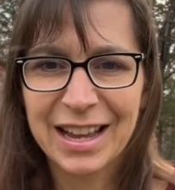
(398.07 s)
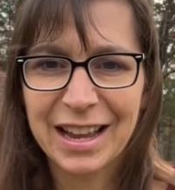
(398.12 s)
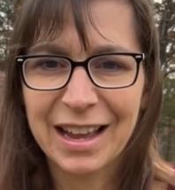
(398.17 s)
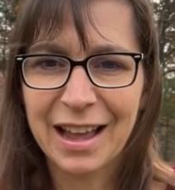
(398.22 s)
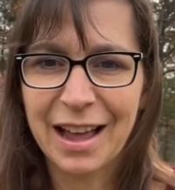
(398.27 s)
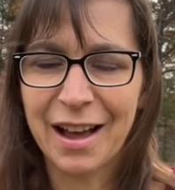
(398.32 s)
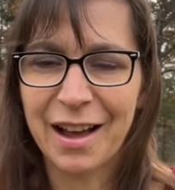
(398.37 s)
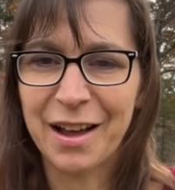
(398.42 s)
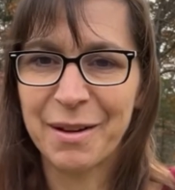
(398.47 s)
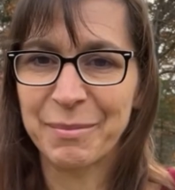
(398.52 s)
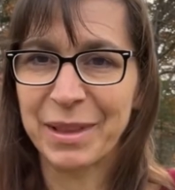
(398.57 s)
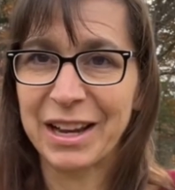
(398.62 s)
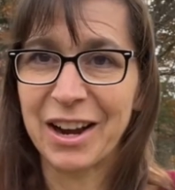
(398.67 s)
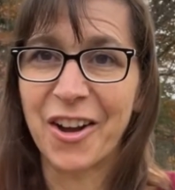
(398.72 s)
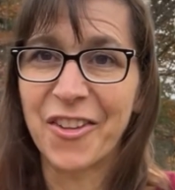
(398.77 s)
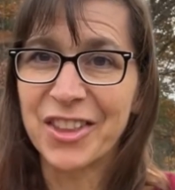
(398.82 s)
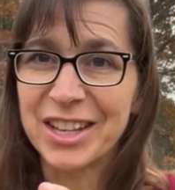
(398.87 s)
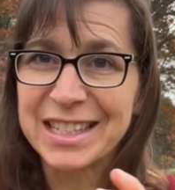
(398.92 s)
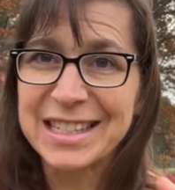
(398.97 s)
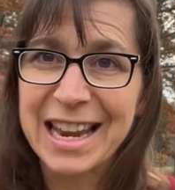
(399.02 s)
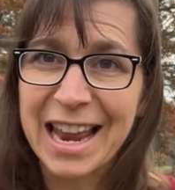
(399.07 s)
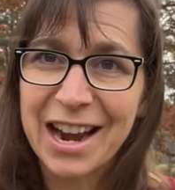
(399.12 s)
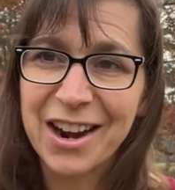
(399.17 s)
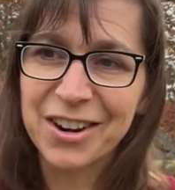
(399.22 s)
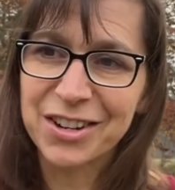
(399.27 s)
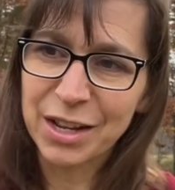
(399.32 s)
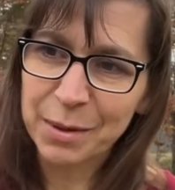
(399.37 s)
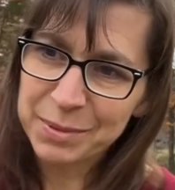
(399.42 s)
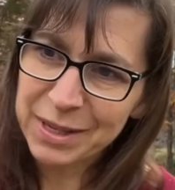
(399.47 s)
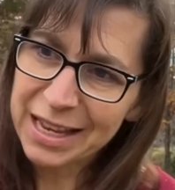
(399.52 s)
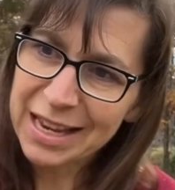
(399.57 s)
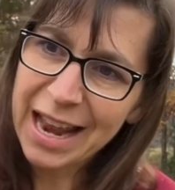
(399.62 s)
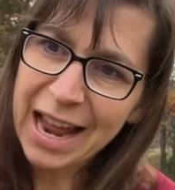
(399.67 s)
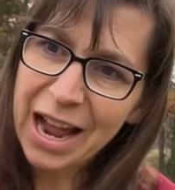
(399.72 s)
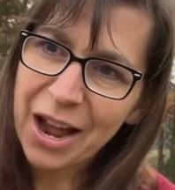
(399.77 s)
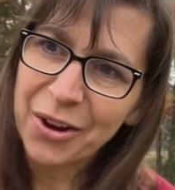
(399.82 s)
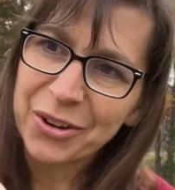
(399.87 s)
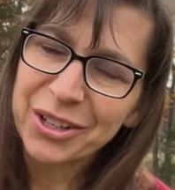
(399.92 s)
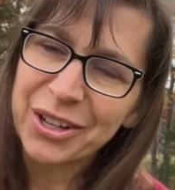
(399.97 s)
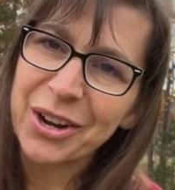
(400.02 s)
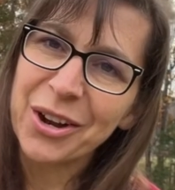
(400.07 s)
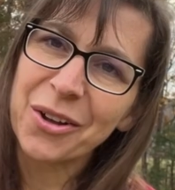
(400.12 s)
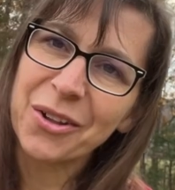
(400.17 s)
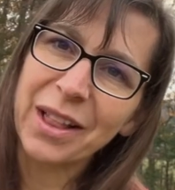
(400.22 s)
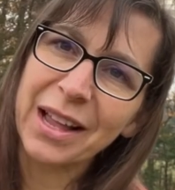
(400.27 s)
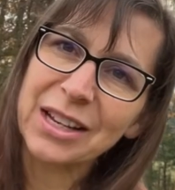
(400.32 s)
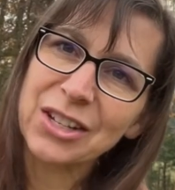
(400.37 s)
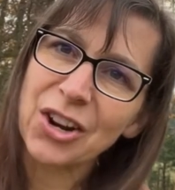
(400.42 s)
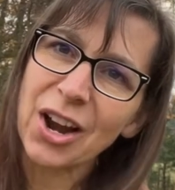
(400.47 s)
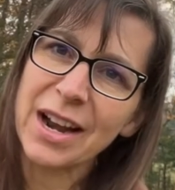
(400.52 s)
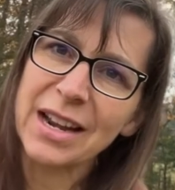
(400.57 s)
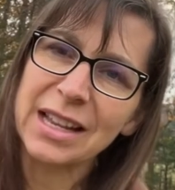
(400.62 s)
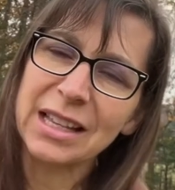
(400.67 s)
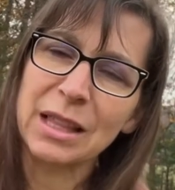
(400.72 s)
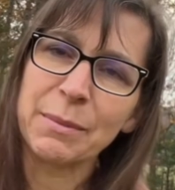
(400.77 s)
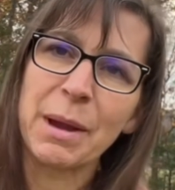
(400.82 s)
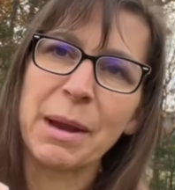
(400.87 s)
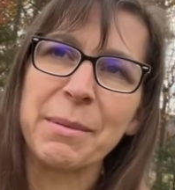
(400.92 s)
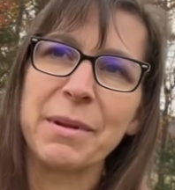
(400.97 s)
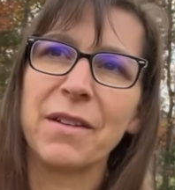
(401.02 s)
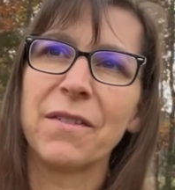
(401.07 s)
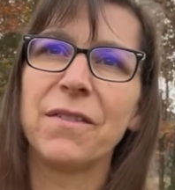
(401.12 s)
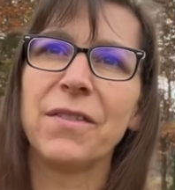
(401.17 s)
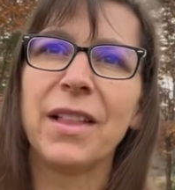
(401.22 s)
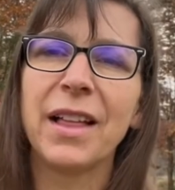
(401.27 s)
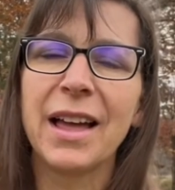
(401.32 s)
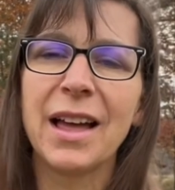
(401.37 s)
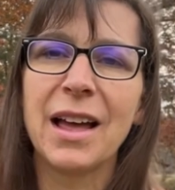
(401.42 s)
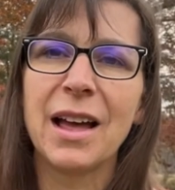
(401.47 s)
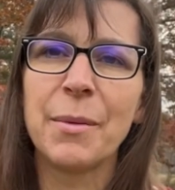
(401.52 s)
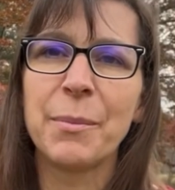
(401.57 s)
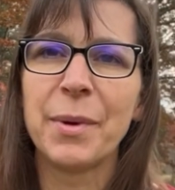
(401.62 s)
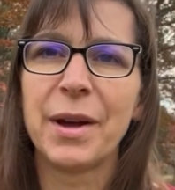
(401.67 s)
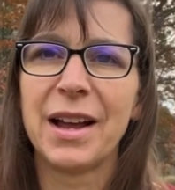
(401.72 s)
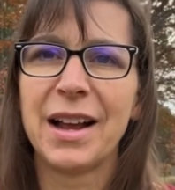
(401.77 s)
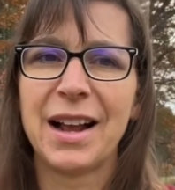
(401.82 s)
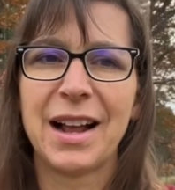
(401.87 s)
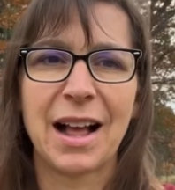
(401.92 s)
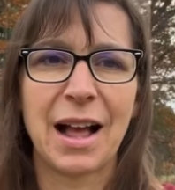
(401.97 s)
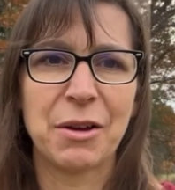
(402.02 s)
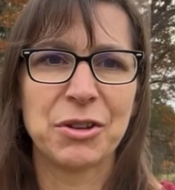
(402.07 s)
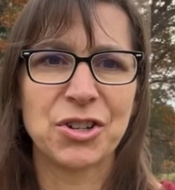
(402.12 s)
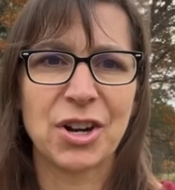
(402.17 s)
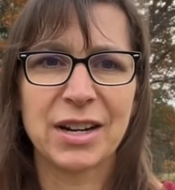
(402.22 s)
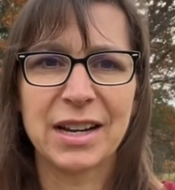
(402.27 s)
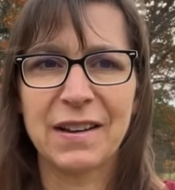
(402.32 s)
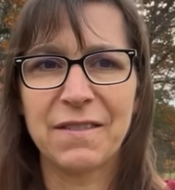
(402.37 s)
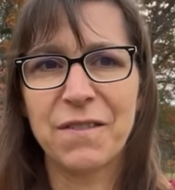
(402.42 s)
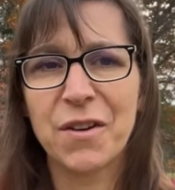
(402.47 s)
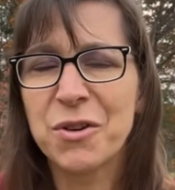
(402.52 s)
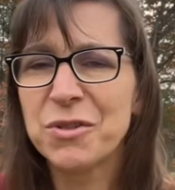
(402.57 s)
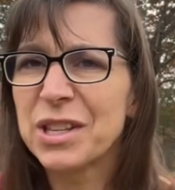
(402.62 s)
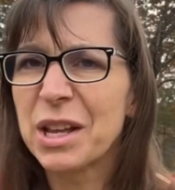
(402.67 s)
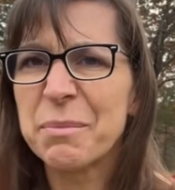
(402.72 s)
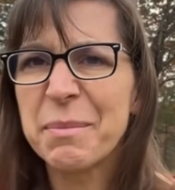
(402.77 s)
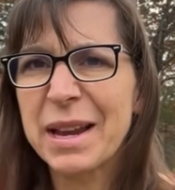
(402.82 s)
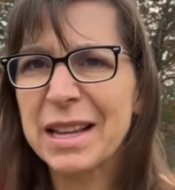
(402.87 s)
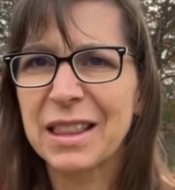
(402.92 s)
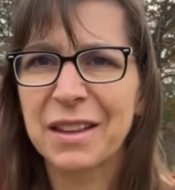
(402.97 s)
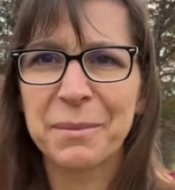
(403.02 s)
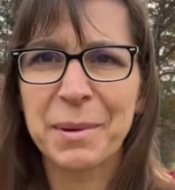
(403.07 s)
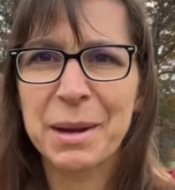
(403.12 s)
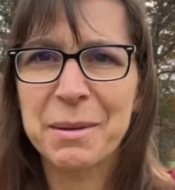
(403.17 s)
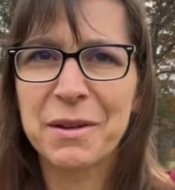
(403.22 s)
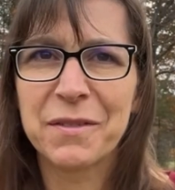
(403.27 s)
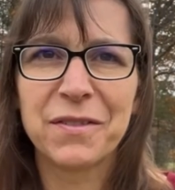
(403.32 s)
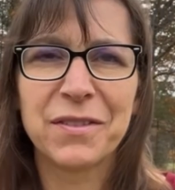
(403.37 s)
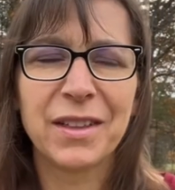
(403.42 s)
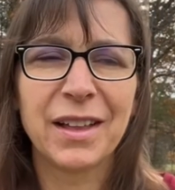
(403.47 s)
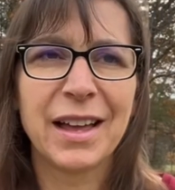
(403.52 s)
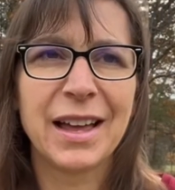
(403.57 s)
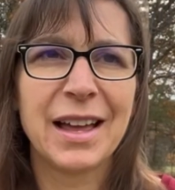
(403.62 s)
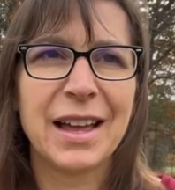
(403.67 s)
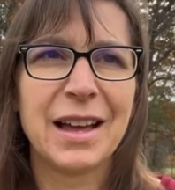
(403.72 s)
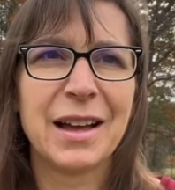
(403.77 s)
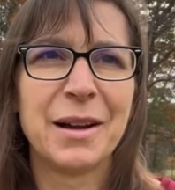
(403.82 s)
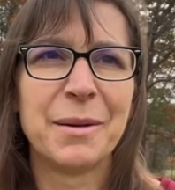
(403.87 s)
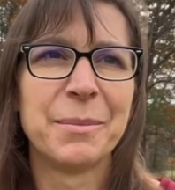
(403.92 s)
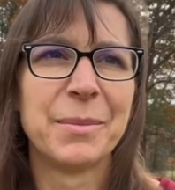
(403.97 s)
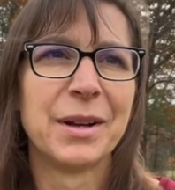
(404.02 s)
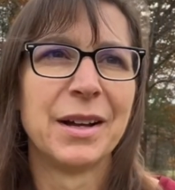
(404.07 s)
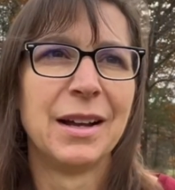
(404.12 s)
on the stairs upside down, trying to get the baby to flip. I was trying to eat foods that make the baby flip.